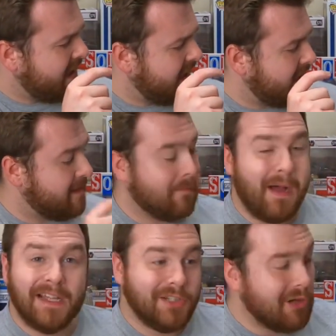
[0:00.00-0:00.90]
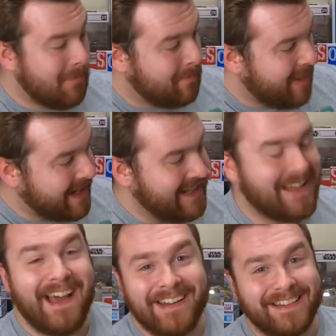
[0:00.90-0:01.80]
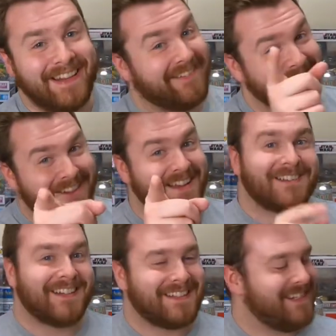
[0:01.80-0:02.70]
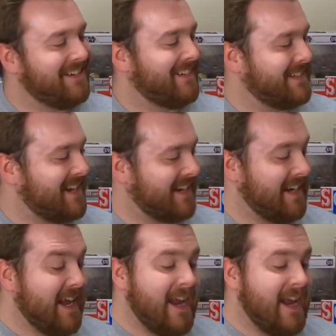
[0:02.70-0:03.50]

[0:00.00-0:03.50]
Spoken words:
and my little buddy down in there that you guys are going to see here in a second,